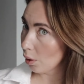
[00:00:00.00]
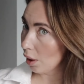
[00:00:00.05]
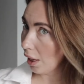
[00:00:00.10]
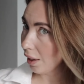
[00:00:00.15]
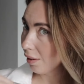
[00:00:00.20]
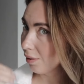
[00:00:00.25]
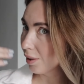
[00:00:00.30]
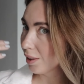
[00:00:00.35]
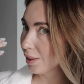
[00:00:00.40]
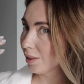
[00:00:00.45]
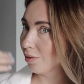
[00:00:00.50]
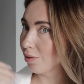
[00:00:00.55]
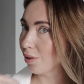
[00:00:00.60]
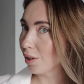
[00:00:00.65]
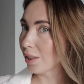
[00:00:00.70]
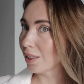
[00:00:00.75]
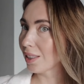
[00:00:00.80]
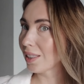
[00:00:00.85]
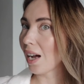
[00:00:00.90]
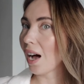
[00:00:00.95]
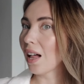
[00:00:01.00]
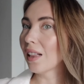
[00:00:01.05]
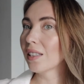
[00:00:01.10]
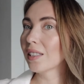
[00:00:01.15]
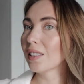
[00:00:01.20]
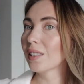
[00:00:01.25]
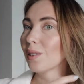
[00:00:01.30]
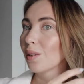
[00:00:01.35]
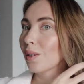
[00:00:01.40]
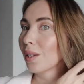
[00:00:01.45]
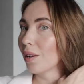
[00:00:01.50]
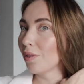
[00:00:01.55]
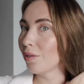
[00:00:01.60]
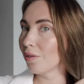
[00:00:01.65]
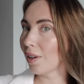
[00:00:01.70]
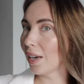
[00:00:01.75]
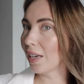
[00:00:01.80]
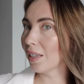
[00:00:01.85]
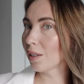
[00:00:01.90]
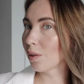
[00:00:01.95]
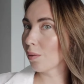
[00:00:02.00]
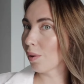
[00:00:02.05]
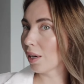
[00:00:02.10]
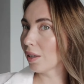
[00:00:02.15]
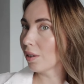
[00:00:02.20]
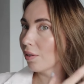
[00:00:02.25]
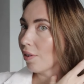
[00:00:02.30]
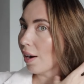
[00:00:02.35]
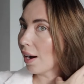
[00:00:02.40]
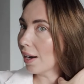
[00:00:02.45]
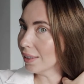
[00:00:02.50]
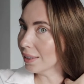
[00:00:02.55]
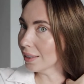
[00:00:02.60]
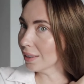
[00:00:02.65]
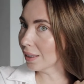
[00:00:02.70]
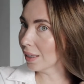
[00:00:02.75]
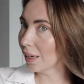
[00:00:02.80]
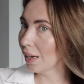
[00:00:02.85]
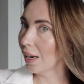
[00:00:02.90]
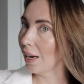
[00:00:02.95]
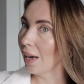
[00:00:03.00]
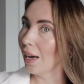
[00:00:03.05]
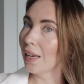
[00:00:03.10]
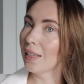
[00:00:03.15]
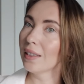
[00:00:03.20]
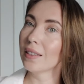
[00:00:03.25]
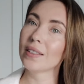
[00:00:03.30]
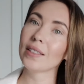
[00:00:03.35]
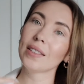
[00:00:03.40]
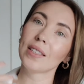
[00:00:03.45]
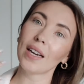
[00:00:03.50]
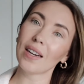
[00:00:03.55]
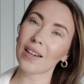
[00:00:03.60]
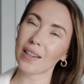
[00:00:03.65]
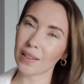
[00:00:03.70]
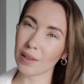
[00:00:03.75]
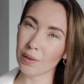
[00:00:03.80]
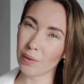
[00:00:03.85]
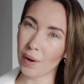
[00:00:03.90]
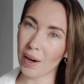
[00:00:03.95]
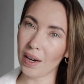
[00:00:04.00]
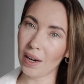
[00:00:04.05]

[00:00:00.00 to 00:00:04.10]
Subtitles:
like with the first color is gonna fade quite fast, and the second